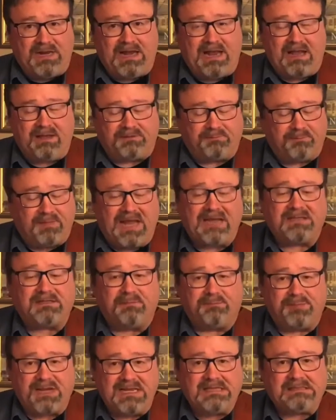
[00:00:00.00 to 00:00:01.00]
Back to
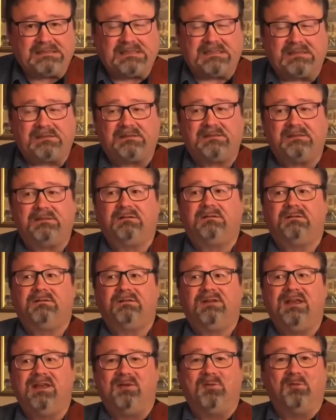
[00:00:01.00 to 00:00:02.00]
basics
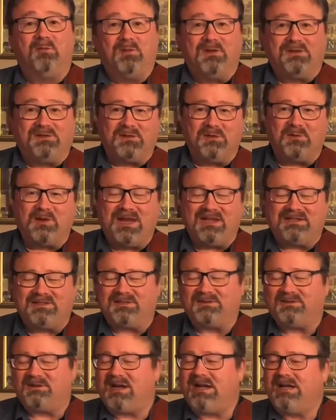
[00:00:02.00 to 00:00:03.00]
with two
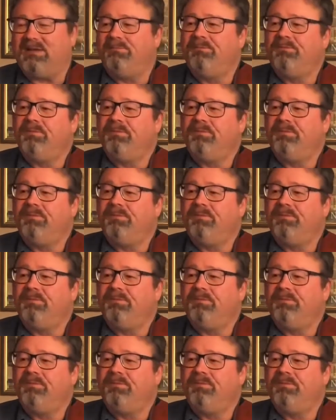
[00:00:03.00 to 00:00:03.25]
S's, right?